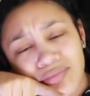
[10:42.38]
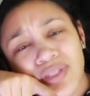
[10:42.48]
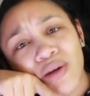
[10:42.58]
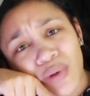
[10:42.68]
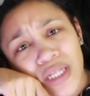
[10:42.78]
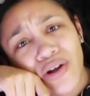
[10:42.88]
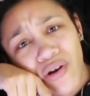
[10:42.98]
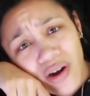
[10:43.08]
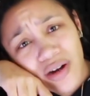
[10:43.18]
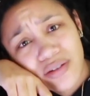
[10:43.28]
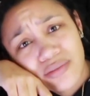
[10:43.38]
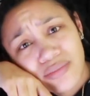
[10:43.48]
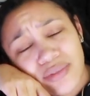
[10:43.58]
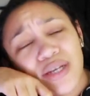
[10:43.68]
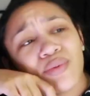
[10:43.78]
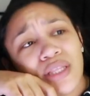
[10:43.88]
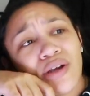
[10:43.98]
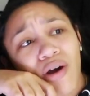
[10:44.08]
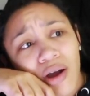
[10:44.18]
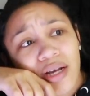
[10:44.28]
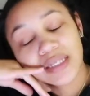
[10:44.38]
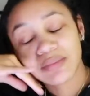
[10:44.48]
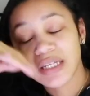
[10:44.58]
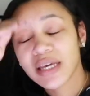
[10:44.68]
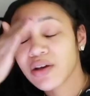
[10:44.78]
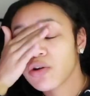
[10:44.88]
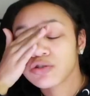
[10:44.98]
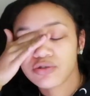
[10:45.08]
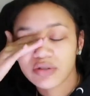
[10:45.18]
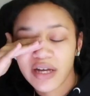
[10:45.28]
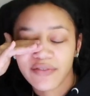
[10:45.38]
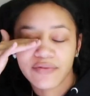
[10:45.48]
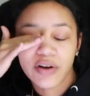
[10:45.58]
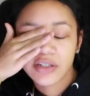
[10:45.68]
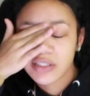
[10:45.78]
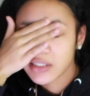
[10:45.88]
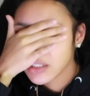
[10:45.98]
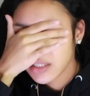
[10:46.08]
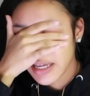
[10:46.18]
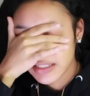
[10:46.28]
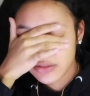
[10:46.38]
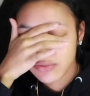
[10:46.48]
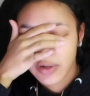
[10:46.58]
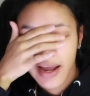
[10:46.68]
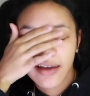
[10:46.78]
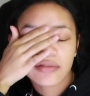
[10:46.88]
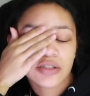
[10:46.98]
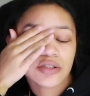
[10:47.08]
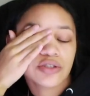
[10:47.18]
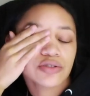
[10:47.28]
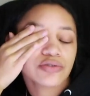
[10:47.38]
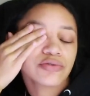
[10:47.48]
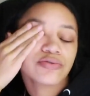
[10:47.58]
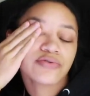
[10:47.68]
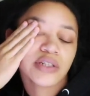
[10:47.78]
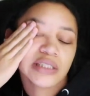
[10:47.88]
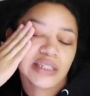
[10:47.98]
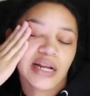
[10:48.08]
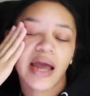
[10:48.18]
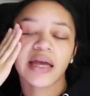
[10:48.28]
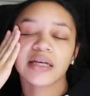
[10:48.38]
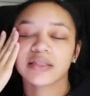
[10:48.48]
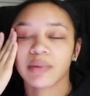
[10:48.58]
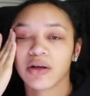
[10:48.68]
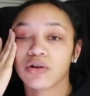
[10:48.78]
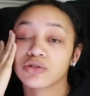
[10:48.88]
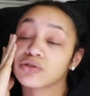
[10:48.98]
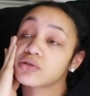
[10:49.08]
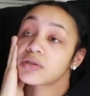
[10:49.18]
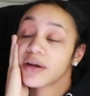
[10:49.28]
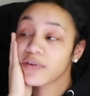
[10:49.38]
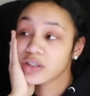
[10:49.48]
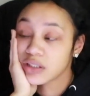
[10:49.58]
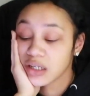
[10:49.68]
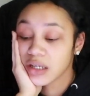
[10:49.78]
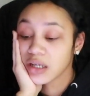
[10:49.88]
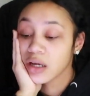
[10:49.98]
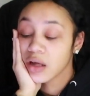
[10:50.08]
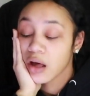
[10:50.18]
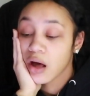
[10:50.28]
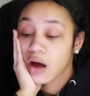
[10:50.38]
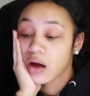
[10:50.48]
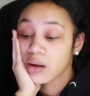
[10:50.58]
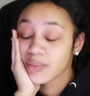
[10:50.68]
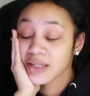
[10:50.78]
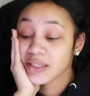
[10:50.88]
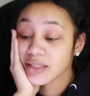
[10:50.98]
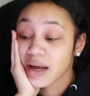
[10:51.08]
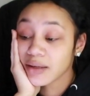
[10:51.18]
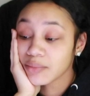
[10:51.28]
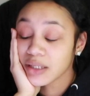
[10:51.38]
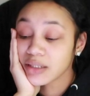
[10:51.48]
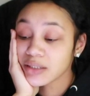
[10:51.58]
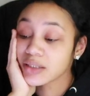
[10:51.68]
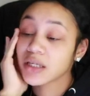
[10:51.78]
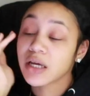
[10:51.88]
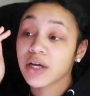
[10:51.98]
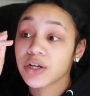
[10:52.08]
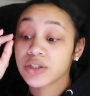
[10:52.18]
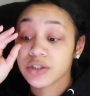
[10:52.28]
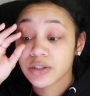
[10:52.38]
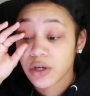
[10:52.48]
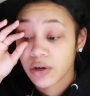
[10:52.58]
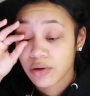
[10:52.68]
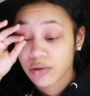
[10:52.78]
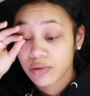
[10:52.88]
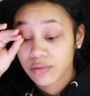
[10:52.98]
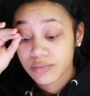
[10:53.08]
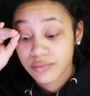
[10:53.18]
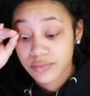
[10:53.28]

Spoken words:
they really are. They really are. I'm taking cultural diversity. That's what I have to do for tonight, is my cultural diversity assignment. So,